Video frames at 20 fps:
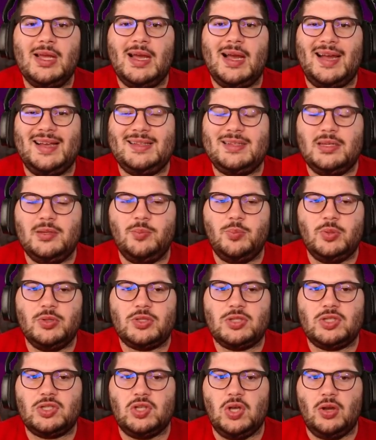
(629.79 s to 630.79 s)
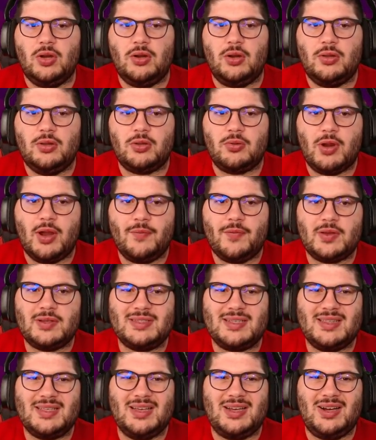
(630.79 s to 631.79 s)
I didn't put Son on the graphic because
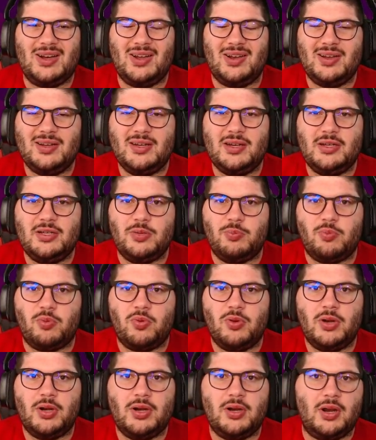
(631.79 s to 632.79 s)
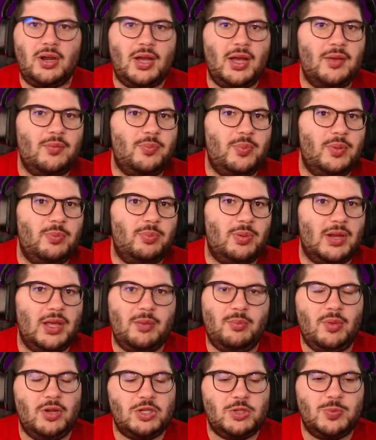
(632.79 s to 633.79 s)
I think Haaland and De Bruyne have been
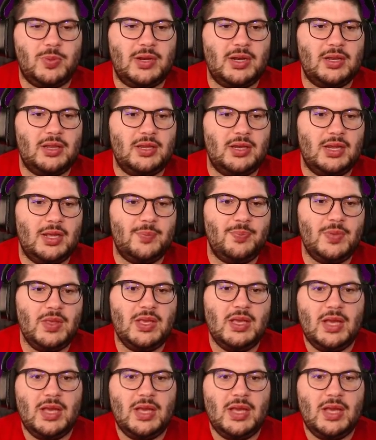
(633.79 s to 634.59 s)
playing much better than him.